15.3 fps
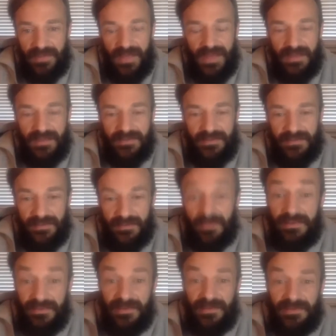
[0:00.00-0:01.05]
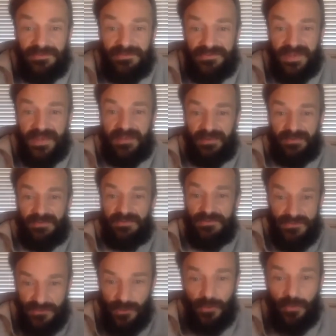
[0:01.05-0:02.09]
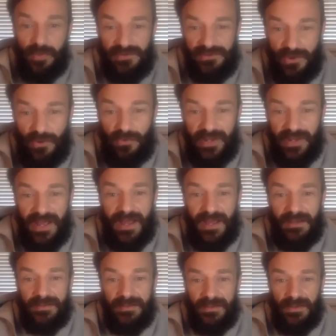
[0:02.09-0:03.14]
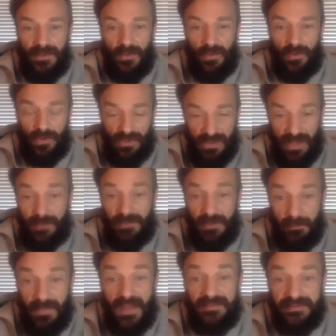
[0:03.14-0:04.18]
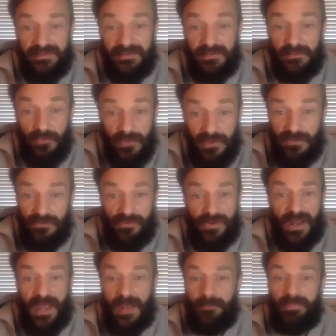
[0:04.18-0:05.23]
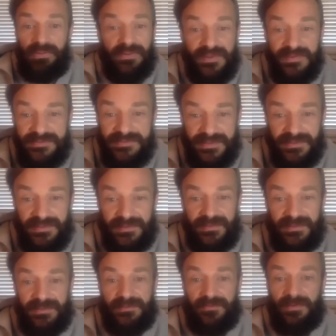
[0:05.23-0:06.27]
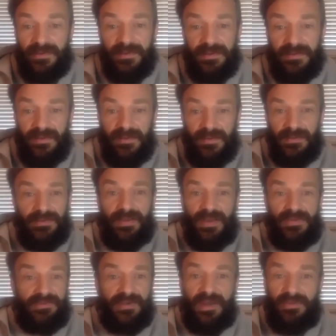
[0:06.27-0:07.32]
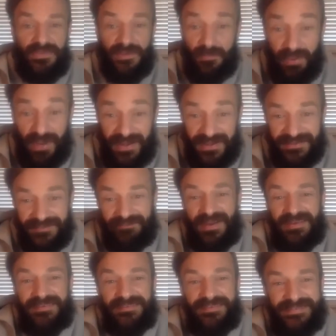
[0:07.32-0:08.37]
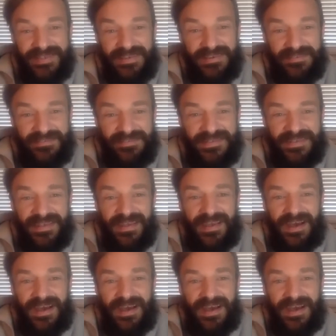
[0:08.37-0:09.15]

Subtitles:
not. And like you said, like there's so much going on climbing mentally with trad, placing gear, right? You guys are out there by yourselves.